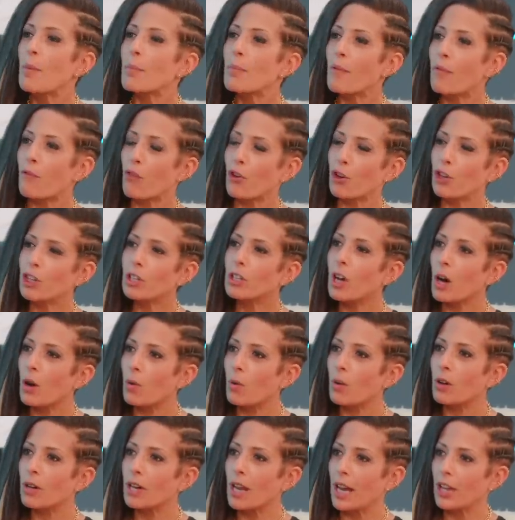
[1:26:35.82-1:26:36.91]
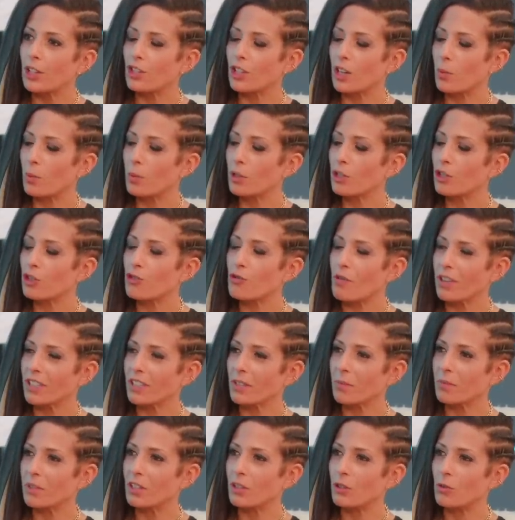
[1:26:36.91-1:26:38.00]
Before you go on, actually, I want to address
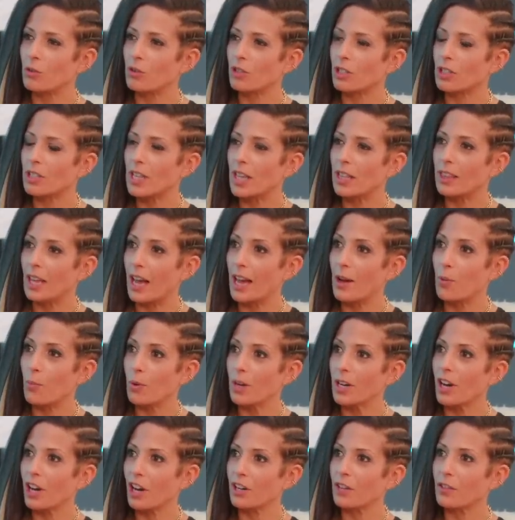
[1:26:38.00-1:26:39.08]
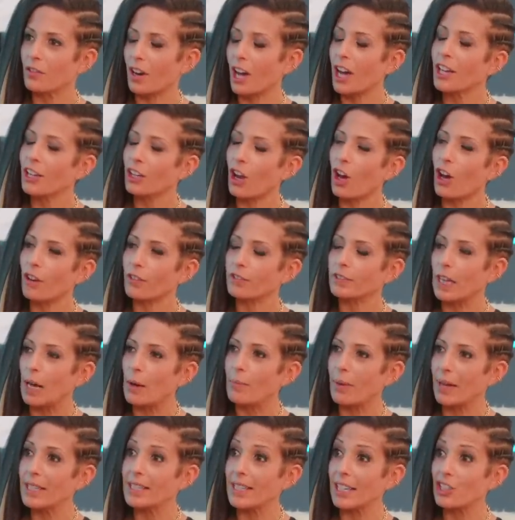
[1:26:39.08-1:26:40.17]
something you just said that we kind of I laughed
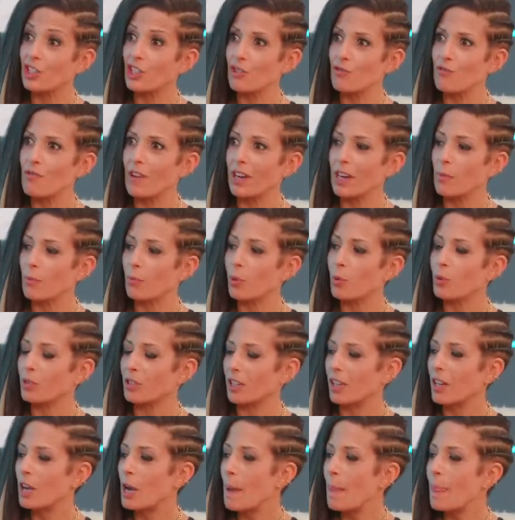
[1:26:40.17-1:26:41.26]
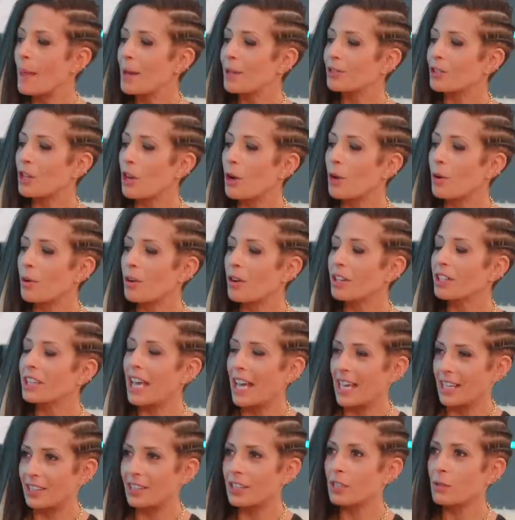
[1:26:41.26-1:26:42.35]
at, but it's actually really important. So
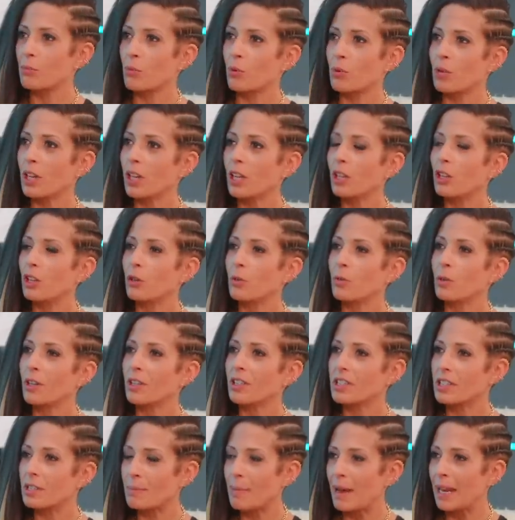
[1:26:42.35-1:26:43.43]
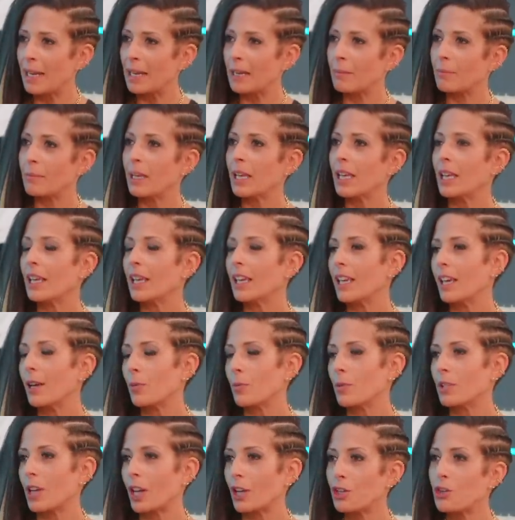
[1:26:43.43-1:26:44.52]
yes, this morning you were smelling me.
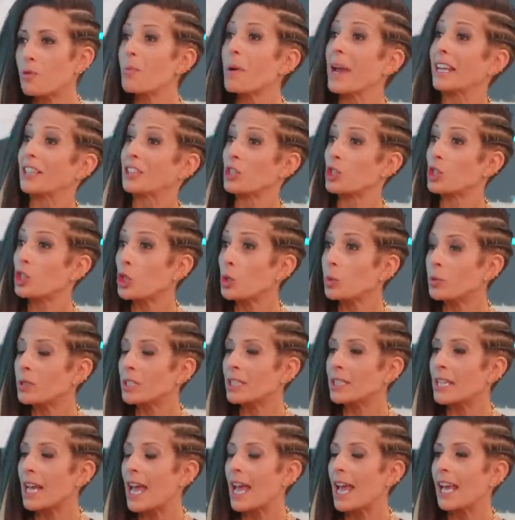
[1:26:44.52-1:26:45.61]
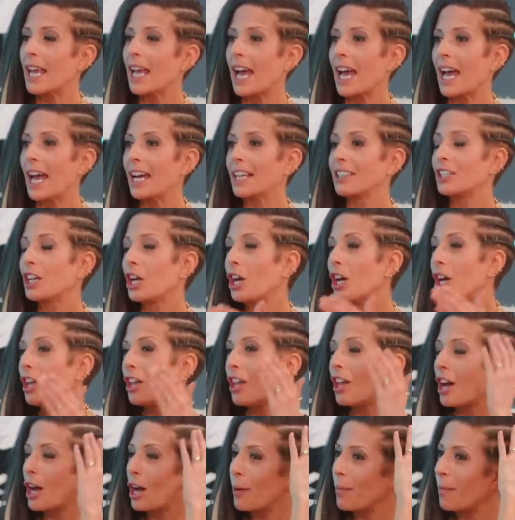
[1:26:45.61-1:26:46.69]
It was I knew we had to shoot today, and
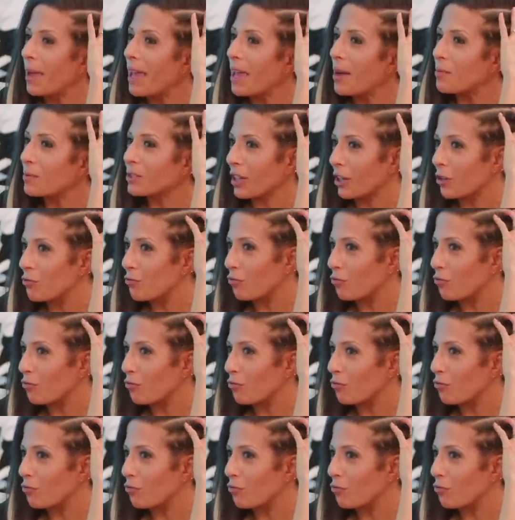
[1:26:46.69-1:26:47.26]
um, it was like